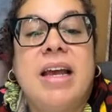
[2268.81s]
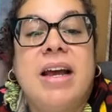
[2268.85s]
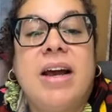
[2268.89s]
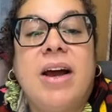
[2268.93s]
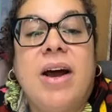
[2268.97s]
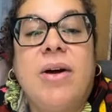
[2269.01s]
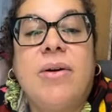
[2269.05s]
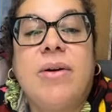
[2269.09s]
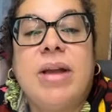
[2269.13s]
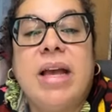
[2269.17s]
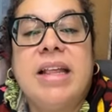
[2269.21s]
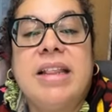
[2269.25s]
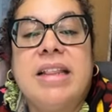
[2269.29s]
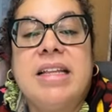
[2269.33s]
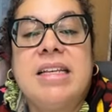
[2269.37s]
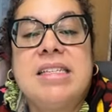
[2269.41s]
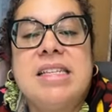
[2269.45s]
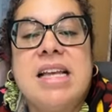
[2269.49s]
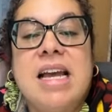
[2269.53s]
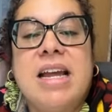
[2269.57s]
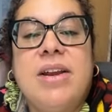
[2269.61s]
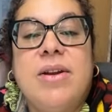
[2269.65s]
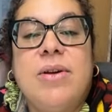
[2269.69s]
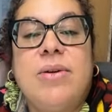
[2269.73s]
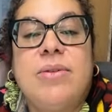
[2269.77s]
Okay, this
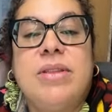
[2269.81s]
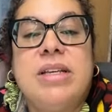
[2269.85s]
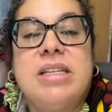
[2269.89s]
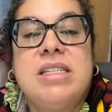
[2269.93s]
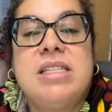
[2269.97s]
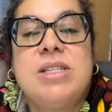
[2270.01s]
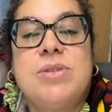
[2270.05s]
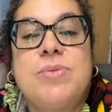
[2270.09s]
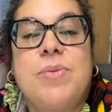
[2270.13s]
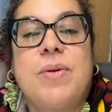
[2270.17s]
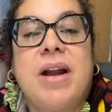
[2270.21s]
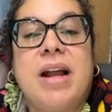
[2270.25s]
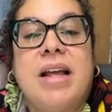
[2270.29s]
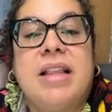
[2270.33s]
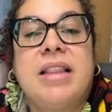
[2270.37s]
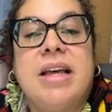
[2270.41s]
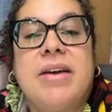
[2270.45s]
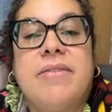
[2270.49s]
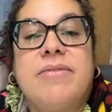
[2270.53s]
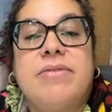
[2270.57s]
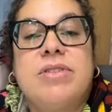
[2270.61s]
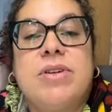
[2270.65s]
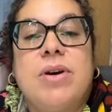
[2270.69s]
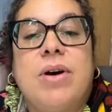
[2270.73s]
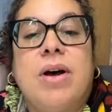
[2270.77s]
I know. This is where I
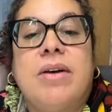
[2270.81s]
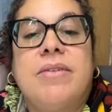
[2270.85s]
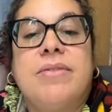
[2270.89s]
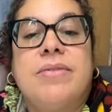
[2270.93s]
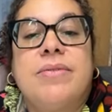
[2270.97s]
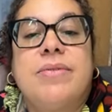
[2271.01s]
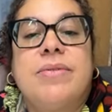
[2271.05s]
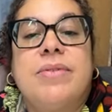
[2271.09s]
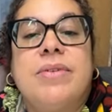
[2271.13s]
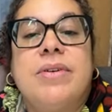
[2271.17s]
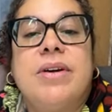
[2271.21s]
left off.